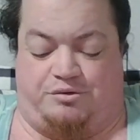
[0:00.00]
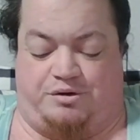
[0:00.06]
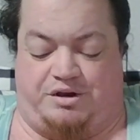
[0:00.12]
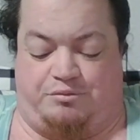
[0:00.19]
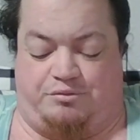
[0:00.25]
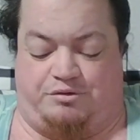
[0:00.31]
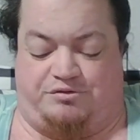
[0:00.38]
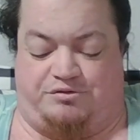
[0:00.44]

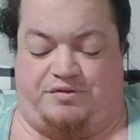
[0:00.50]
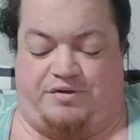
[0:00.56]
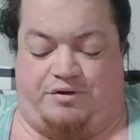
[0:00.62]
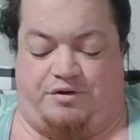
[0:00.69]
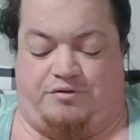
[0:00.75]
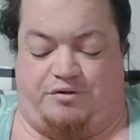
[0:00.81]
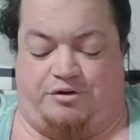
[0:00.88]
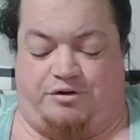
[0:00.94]
too, and it was
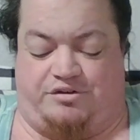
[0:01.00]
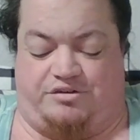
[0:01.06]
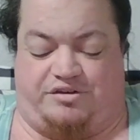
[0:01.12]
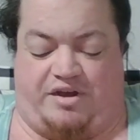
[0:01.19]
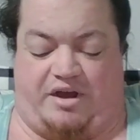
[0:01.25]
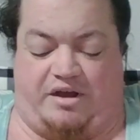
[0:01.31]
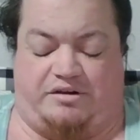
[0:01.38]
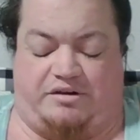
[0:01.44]
very, very
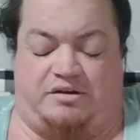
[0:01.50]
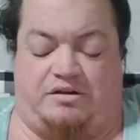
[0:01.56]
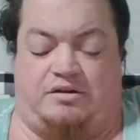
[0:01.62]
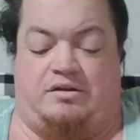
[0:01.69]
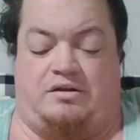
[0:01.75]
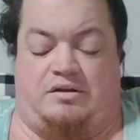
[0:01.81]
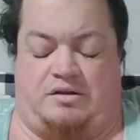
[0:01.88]
sad.